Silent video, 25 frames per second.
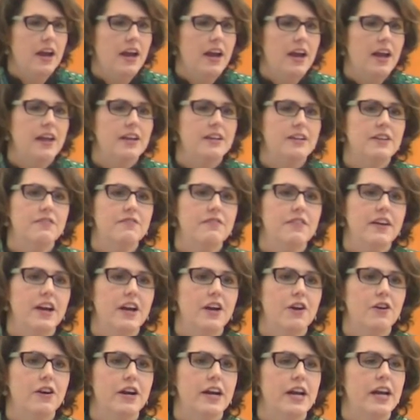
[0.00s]
and a
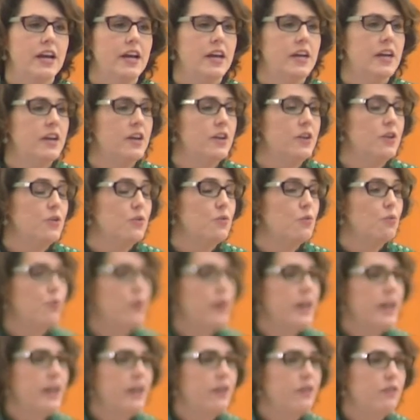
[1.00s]
very
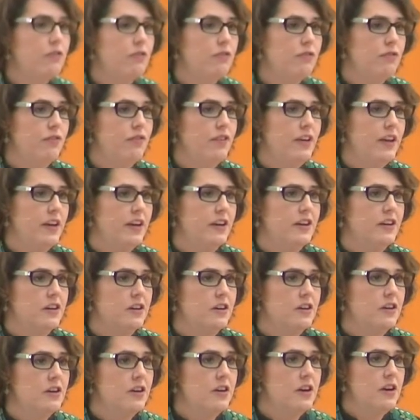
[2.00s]
real
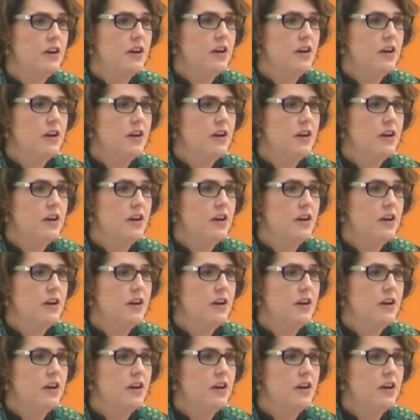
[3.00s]
fear